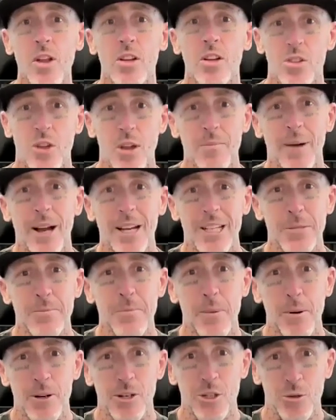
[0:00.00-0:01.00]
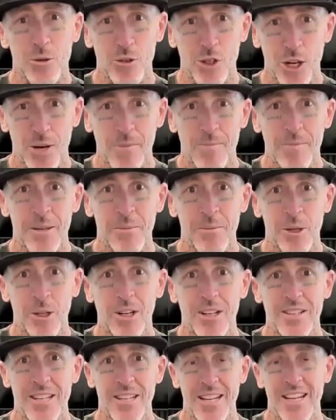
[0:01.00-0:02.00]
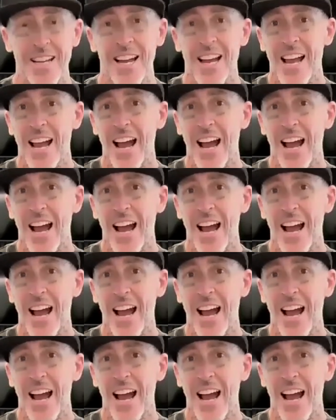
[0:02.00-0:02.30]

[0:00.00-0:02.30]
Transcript: So in my spiritual gym community,